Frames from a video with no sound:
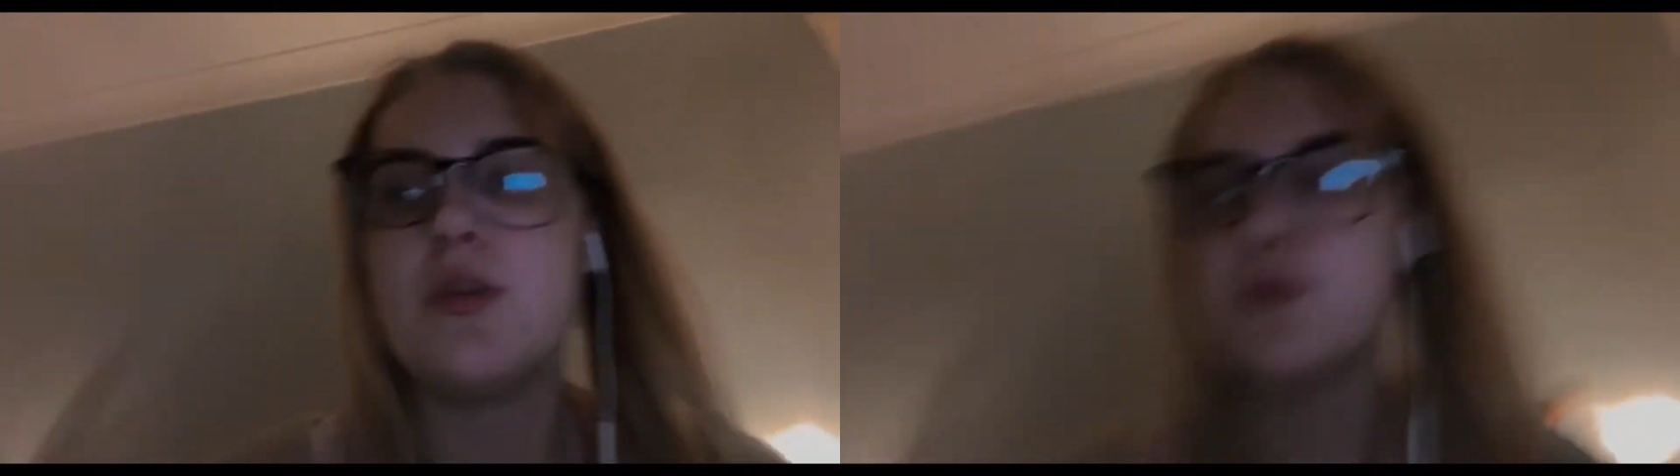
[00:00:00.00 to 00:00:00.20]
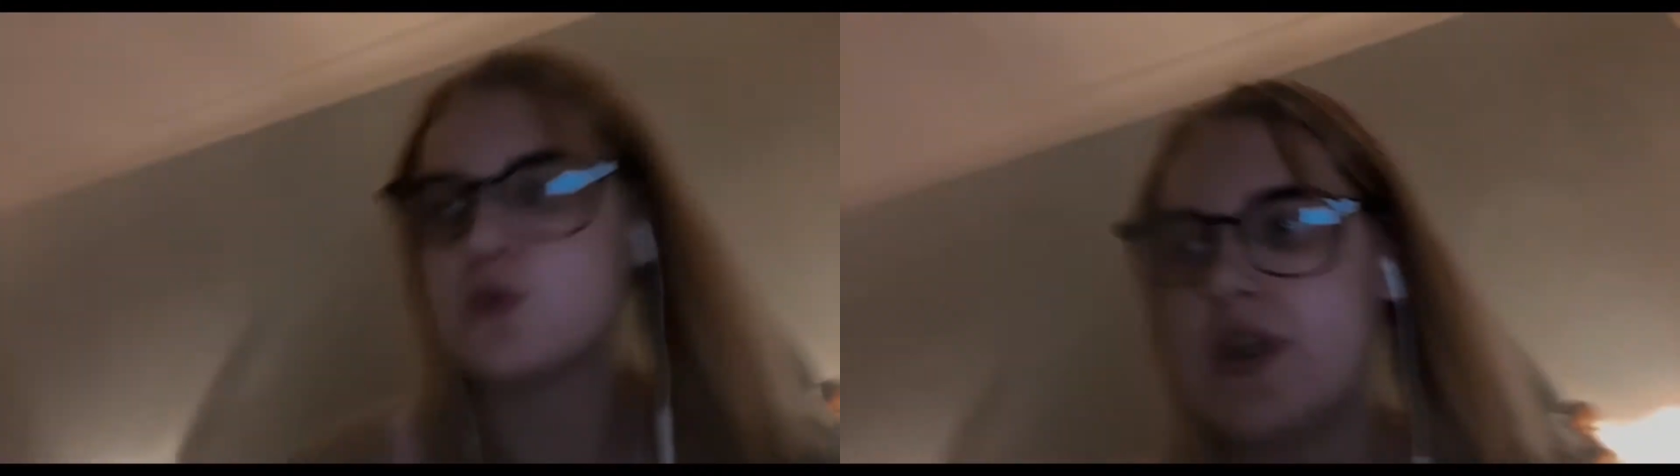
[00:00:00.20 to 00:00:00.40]

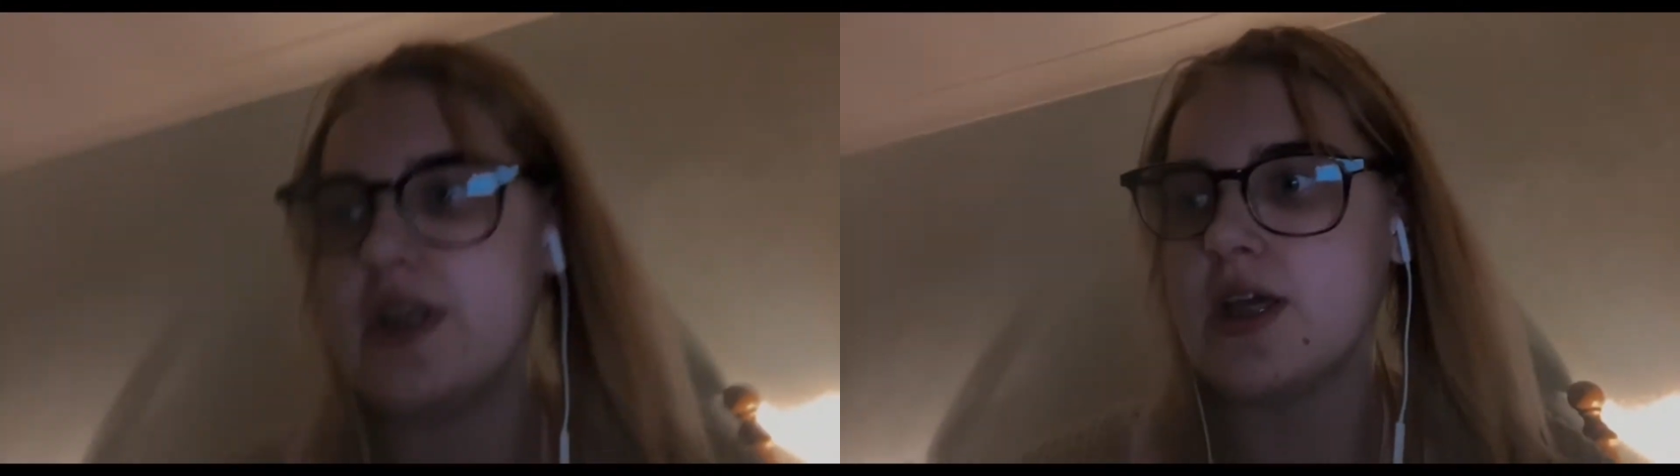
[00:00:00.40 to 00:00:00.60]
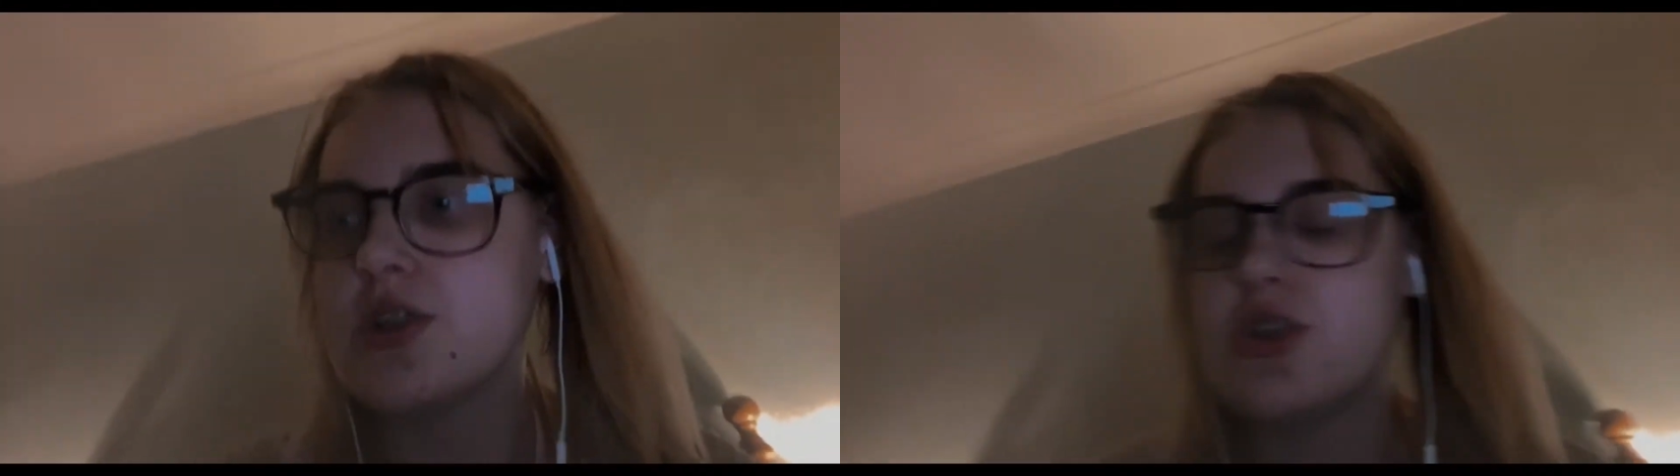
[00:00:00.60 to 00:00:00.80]
20
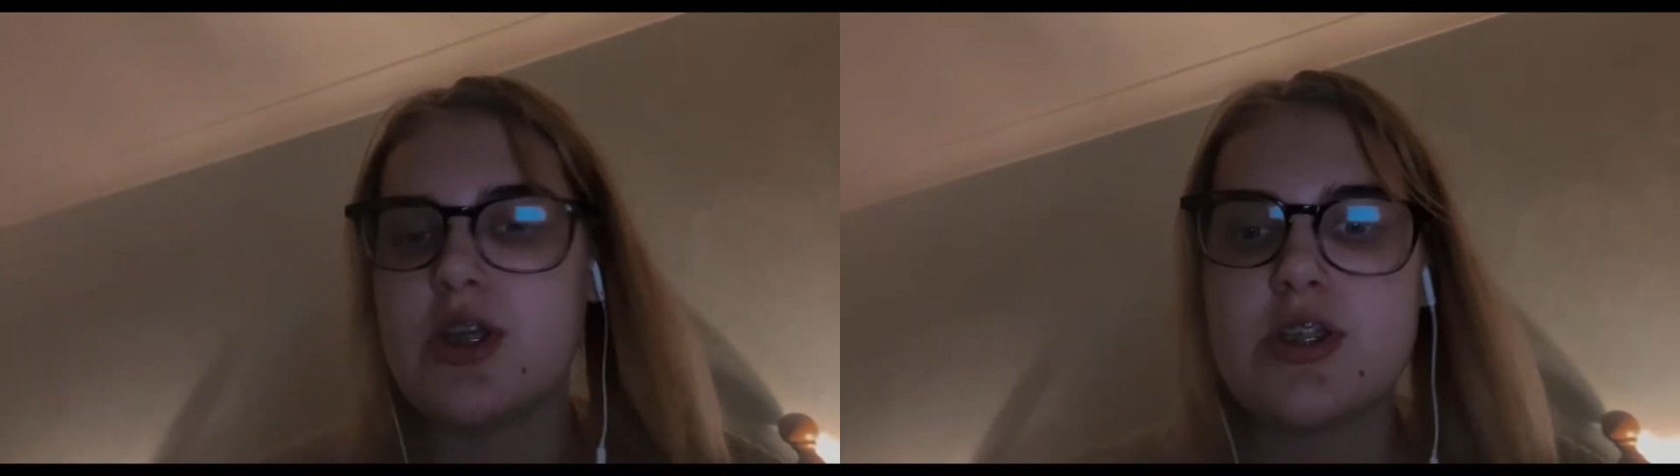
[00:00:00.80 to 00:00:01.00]
next year,